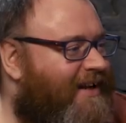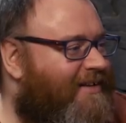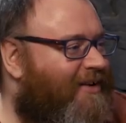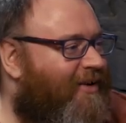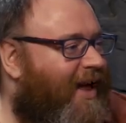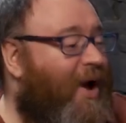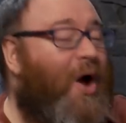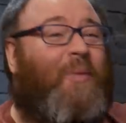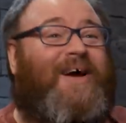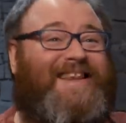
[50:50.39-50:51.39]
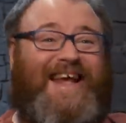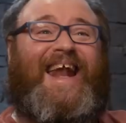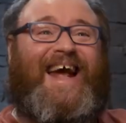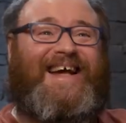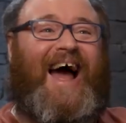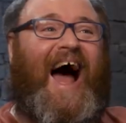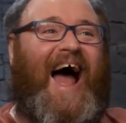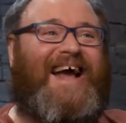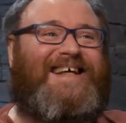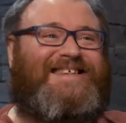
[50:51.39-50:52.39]
They were like, we did it,
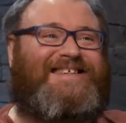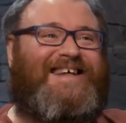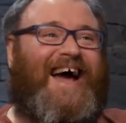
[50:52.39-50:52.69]
guys!